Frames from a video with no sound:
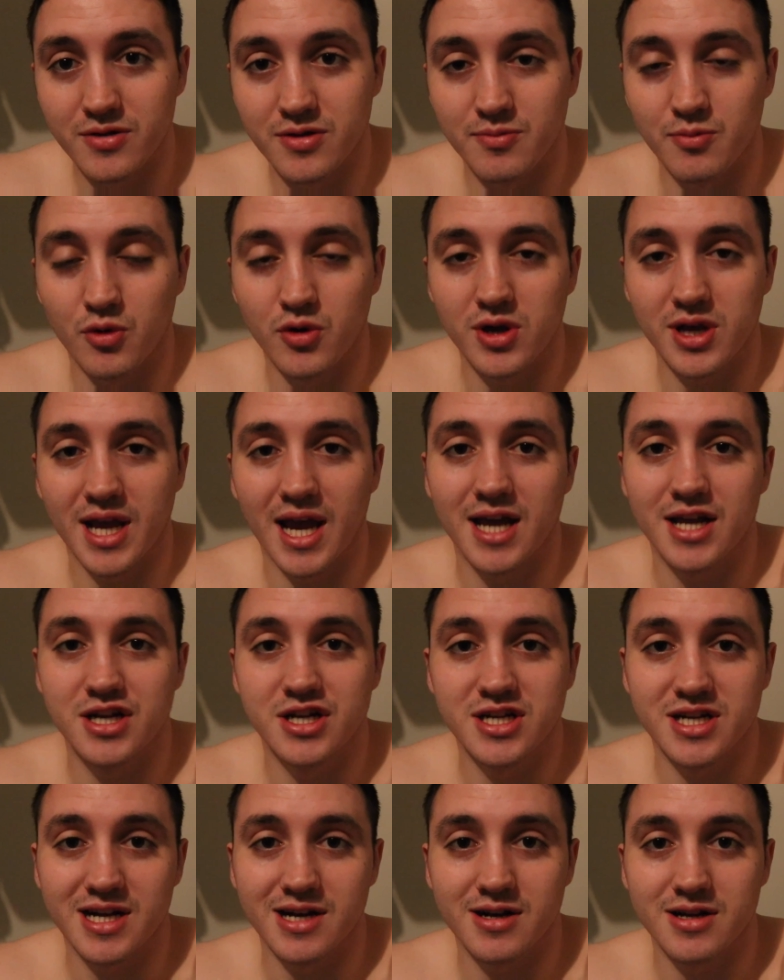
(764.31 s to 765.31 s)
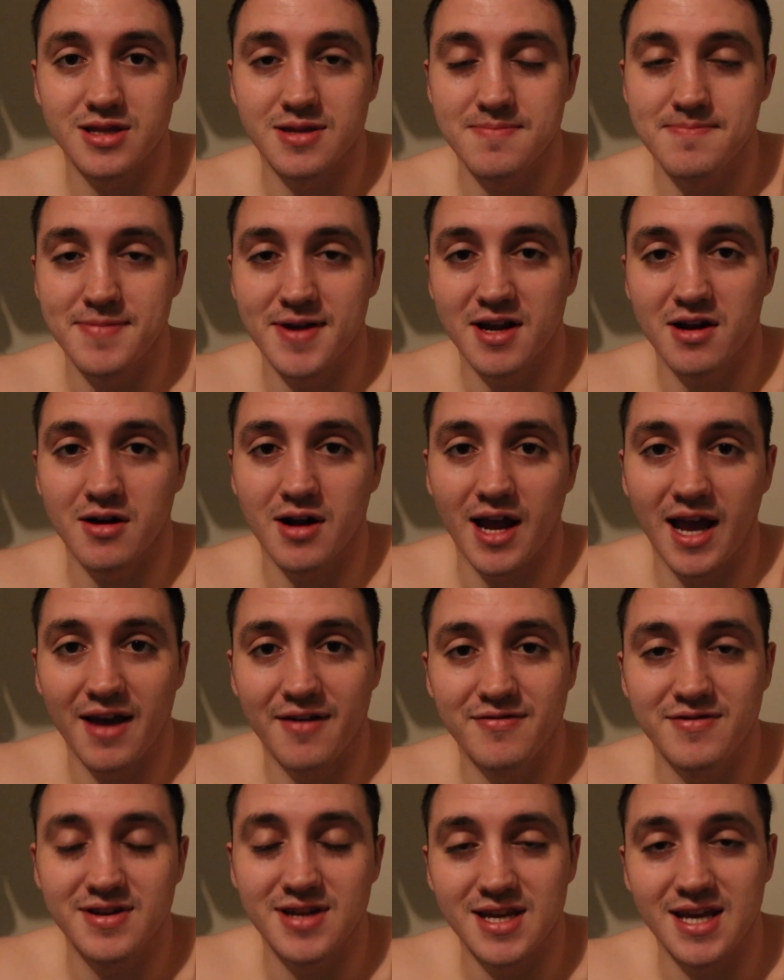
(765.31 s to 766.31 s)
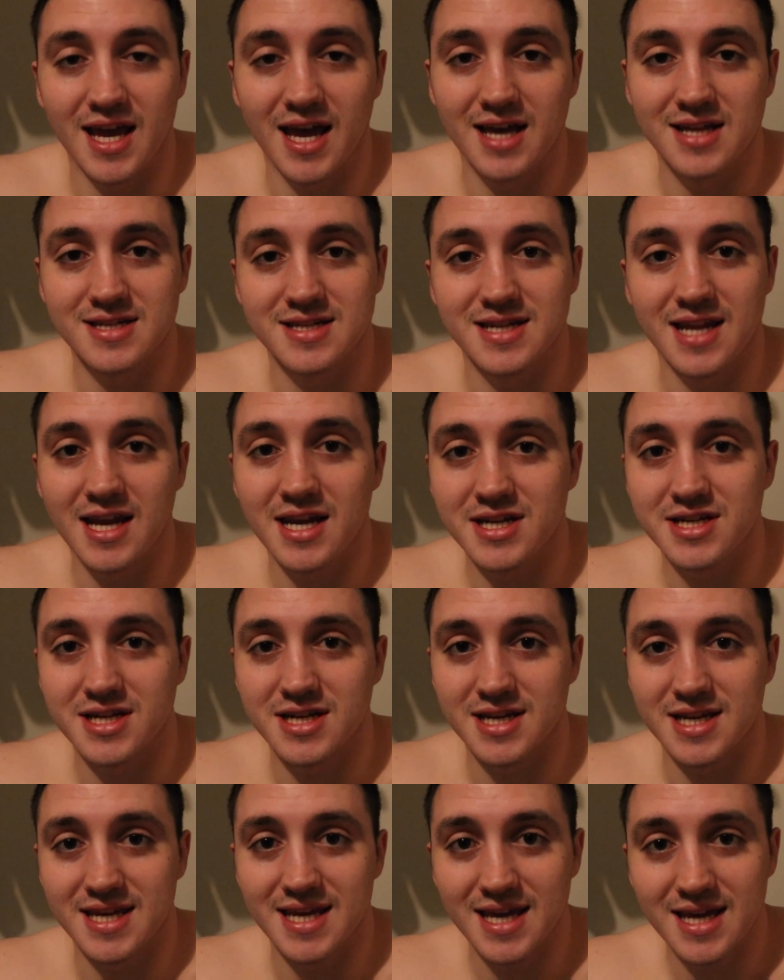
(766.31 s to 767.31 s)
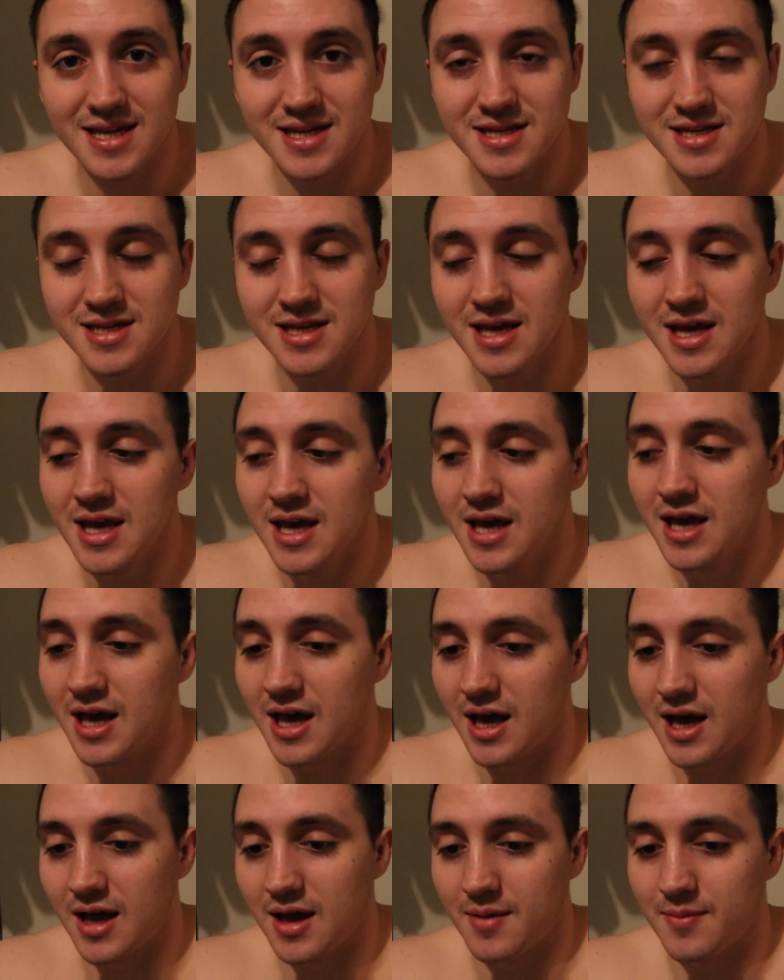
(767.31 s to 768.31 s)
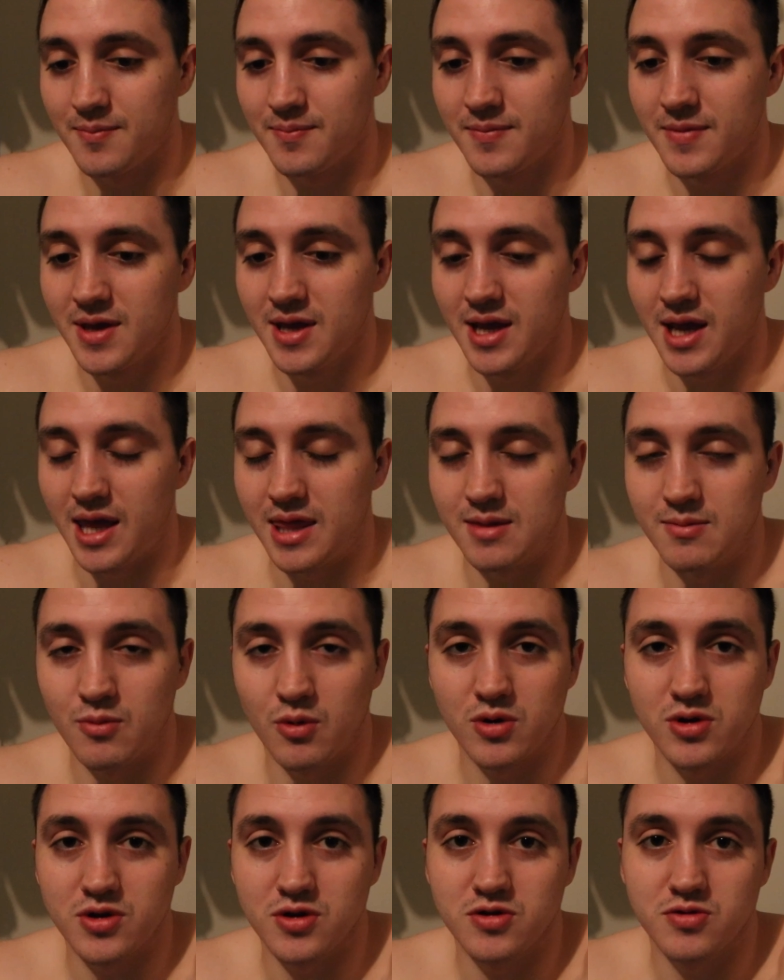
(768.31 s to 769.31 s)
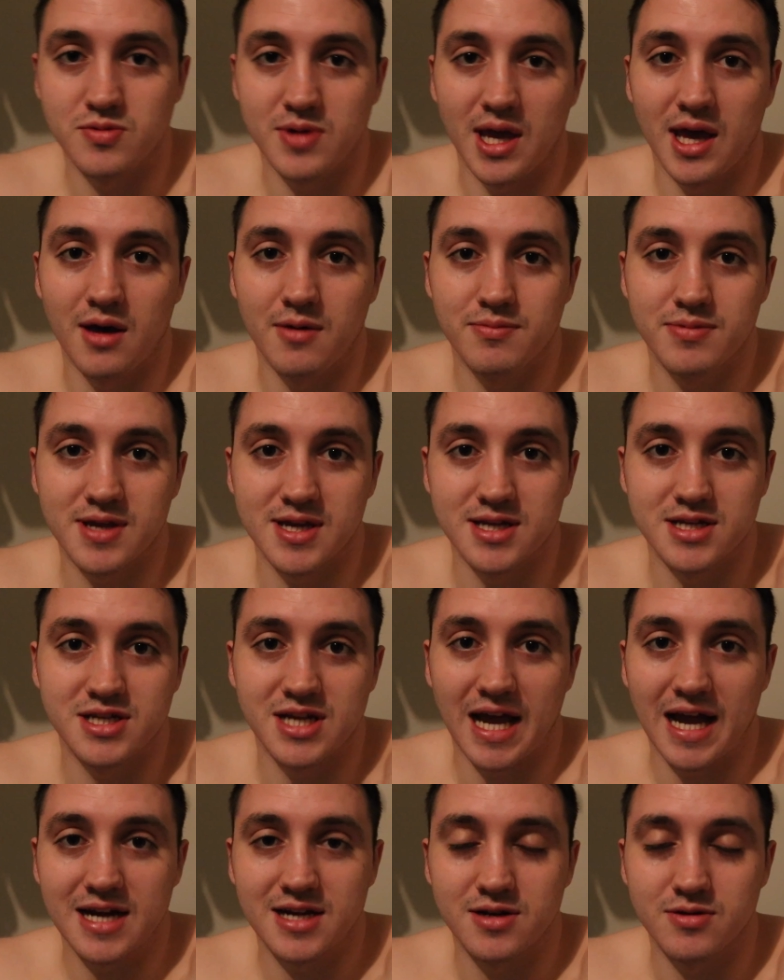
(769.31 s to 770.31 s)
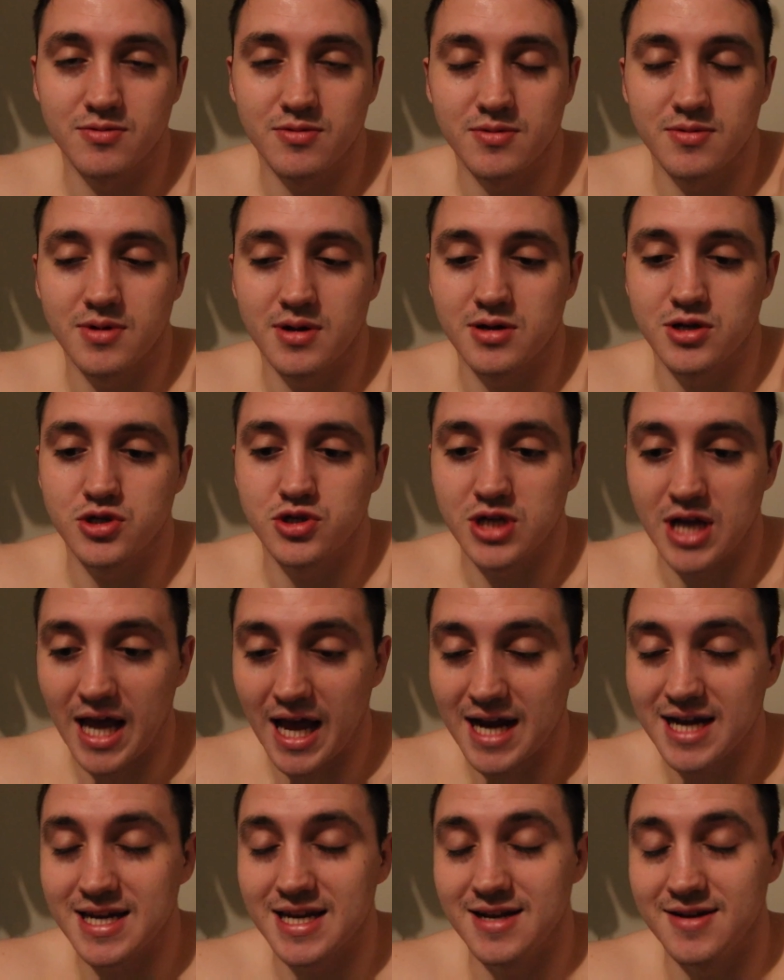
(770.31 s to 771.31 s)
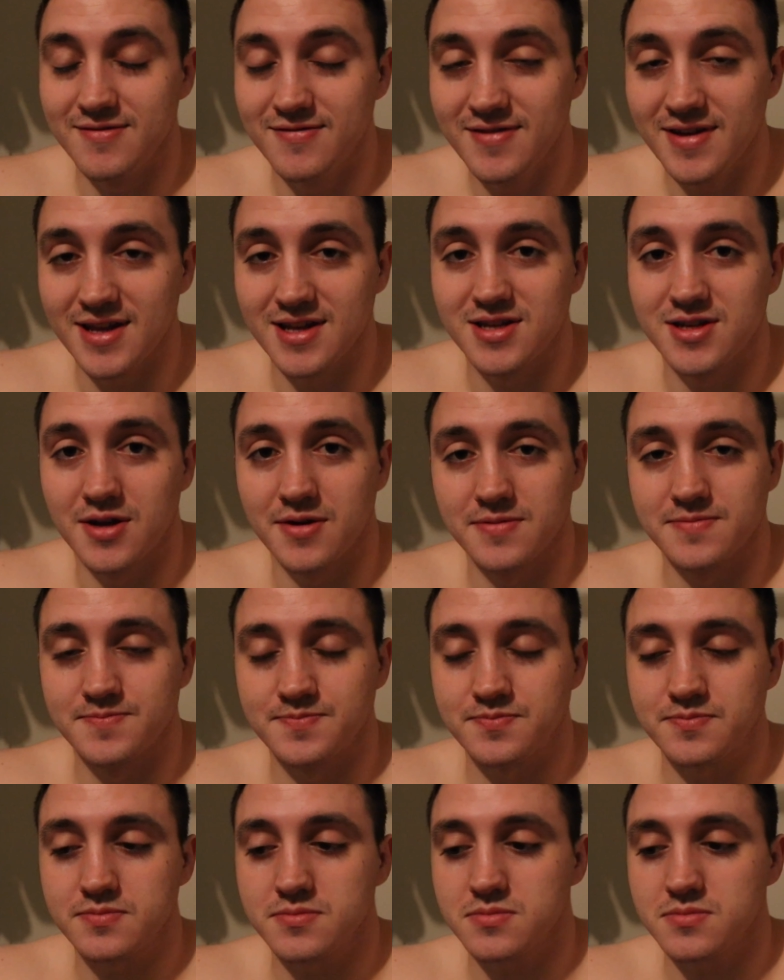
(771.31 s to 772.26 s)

The more you guys share it, the bigger FTS Nation gets, um, and the more dudes we help get jacked and jacked and fit. So,